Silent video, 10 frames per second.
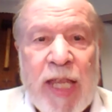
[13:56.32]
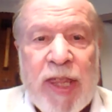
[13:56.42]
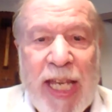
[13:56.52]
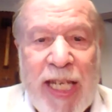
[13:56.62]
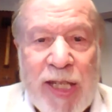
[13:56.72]

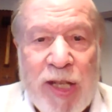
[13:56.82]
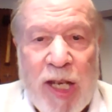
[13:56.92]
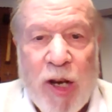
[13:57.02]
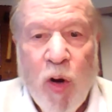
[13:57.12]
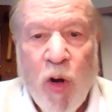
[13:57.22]
they can
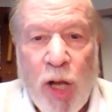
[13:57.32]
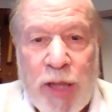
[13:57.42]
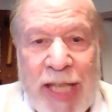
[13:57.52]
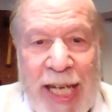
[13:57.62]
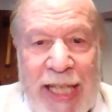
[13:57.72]
all
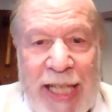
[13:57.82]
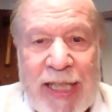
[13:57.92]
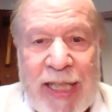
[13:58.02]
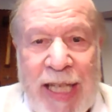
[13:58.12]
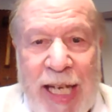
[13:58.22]
take it
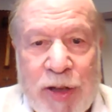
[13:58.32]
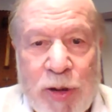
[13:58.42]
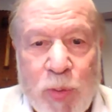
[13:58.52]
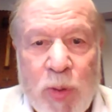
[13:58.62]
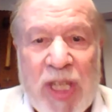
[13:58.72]

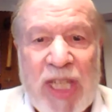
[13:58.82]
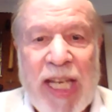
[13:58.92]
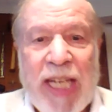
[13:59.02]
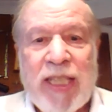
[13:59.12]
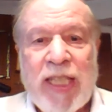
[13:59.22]
together with the
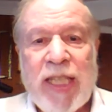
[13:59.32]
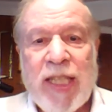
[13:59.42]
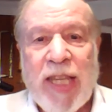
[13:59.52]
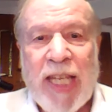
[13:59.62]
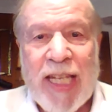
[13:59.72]

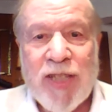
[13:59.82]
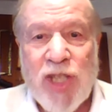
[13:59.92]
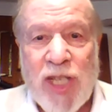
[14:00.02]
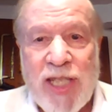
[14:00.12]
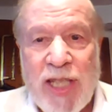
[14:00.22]
idea that
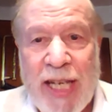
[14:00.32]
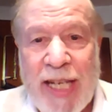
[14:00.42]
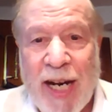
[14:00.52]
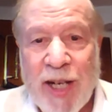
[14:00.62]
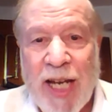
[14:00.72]
just
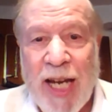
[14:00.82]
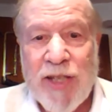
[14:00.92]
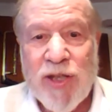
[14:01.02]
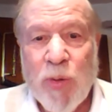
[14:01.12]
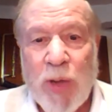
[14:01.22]
like our high
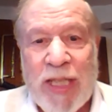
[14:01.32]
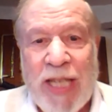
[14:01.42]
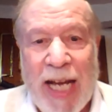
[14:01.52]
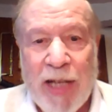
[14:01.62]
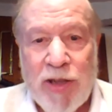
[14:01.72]
school and
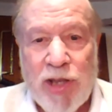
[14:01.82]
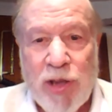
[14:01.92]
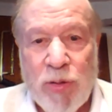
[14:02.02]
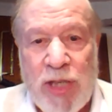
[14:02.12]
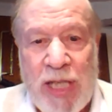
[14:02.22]
college
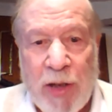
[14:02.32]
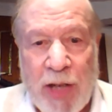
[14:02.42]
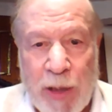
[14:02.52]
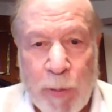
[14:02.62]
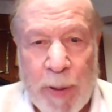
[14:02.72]
students are
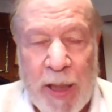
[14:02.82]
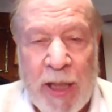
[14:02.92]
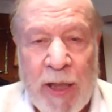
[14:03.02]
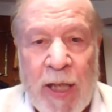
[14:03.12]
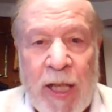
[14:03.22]

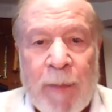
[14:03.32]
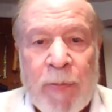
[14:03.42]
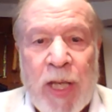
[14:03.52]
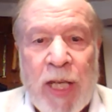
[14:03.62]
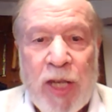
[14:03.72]
helping,
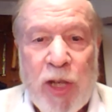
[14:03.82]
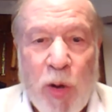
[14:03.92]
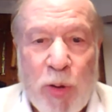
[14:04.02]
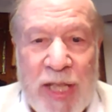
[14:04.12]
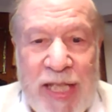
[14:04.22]
the
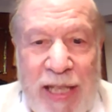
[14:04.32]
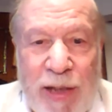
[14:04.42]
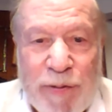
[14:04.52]
oldest in the